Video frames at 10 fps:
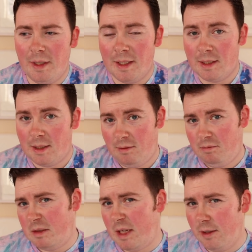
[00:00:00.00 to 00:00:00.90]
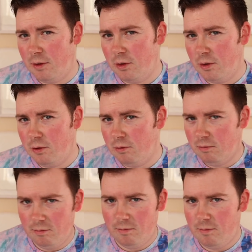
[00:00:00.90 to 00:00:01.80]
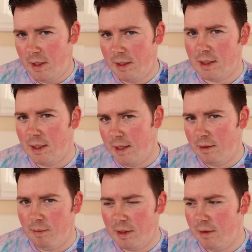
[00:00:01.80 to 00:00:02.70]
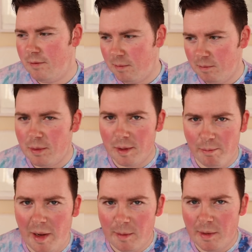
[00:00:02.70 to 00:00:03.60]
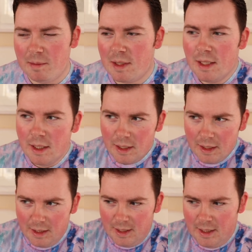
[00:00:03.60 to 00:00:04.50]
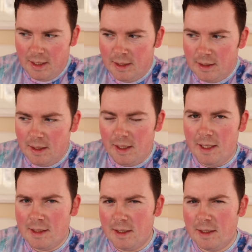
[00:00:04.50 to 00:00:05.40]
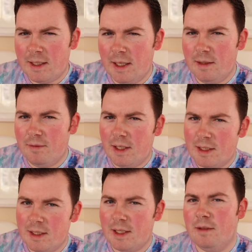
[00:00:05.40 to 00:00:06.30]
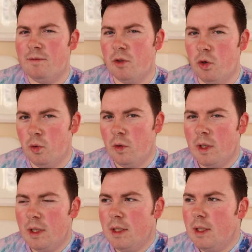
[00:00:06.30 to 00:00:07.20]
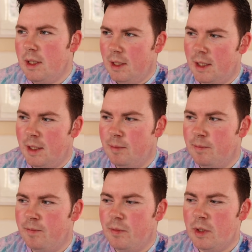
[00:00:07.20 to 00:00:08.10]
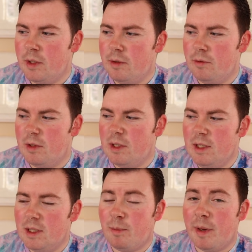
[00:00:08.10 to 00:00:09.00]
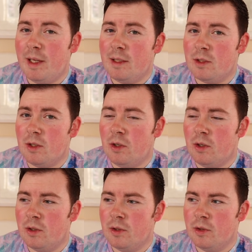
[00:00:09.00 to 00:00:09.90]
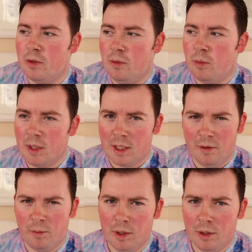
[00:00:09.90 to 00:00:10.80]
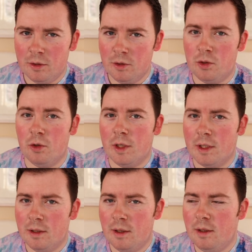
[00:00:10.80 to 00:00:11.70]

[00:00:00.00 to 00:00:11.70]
is, can you actually earn money from playing bagpipes? And the answer is kind of yes and kind of no. It really depends on what kind of work you're doing.